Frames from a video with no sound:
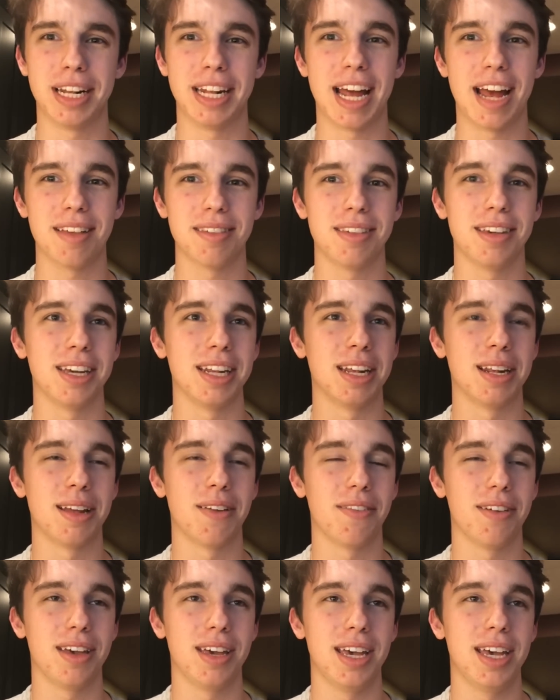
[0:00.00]
nasty in and
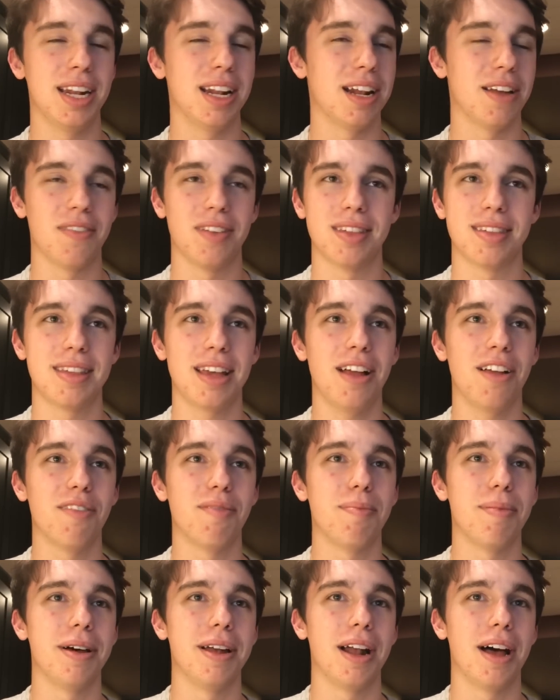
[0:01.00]
of, in and of itself,
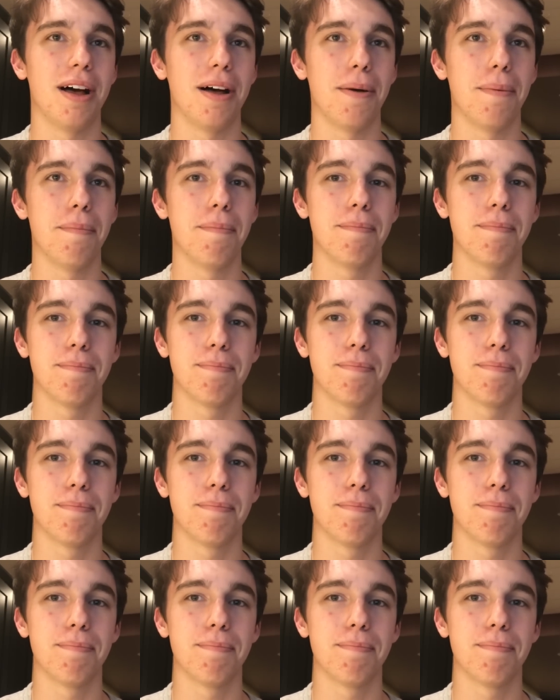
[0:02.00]
but um,